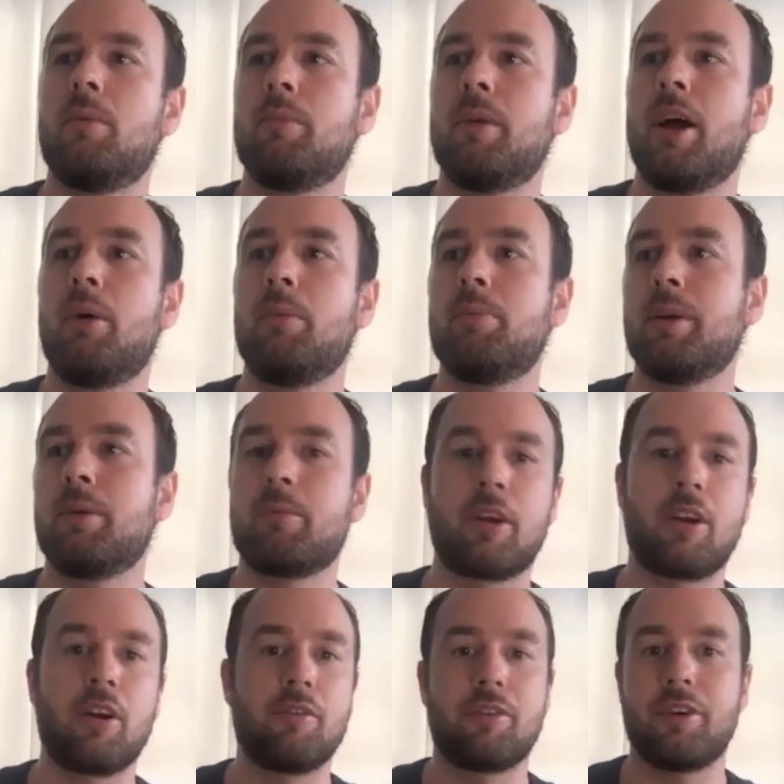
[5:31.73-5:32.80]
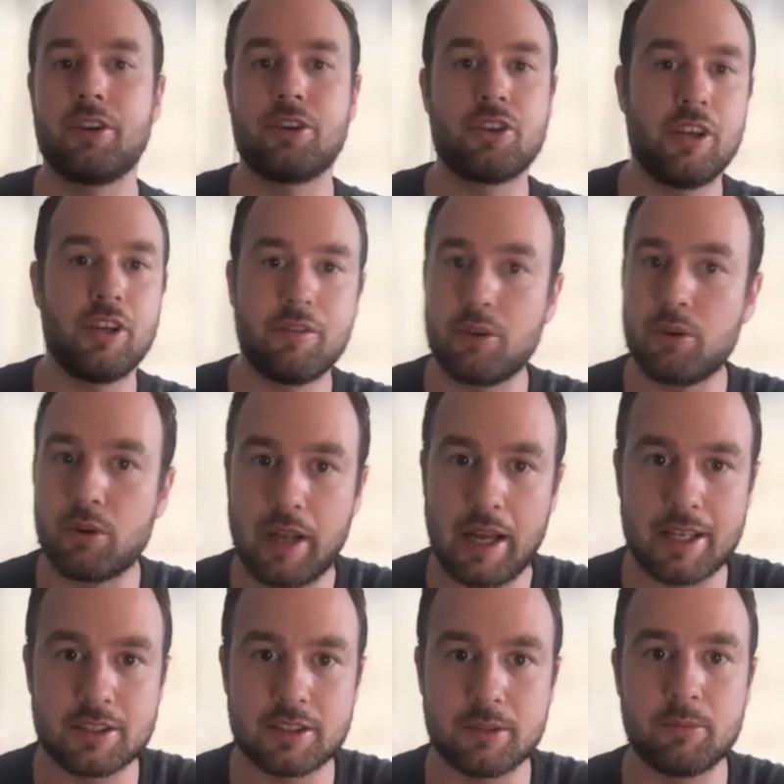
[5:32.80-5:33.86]
helping my girlfriend achieve an
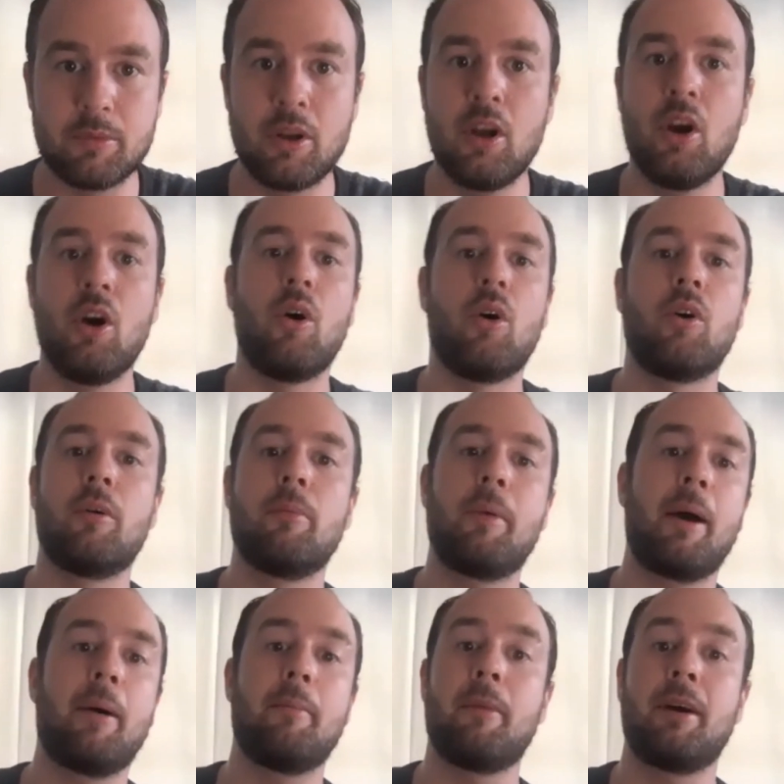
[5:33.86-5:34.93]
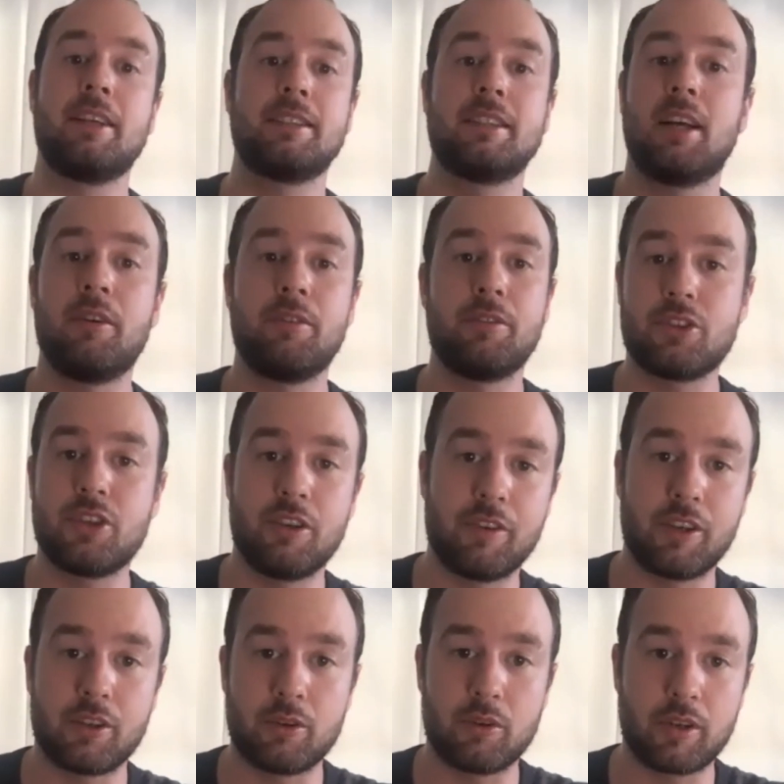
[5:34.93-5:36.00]
orgasm or about myself
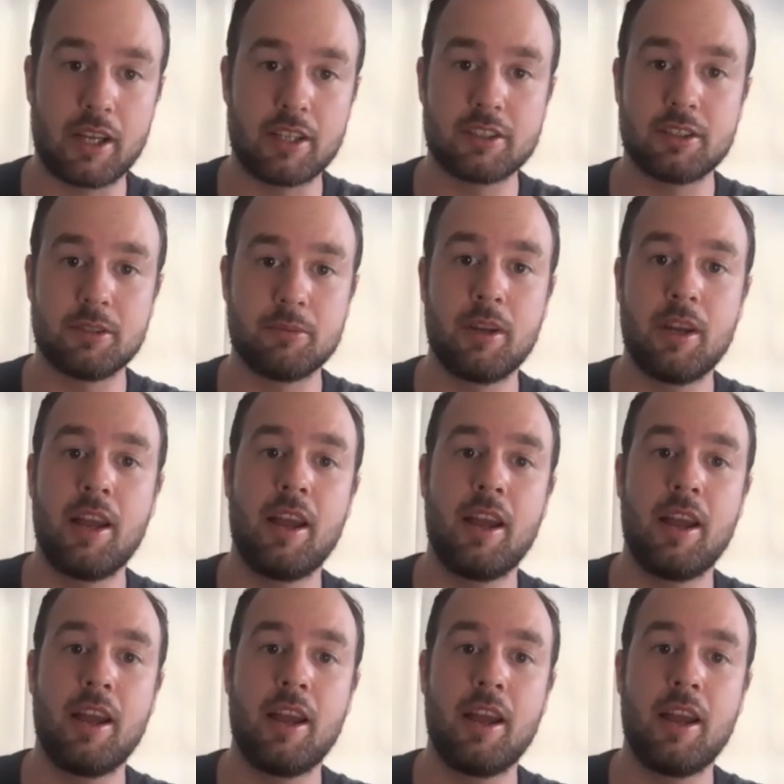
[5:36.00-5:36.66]
achieving an orgasm,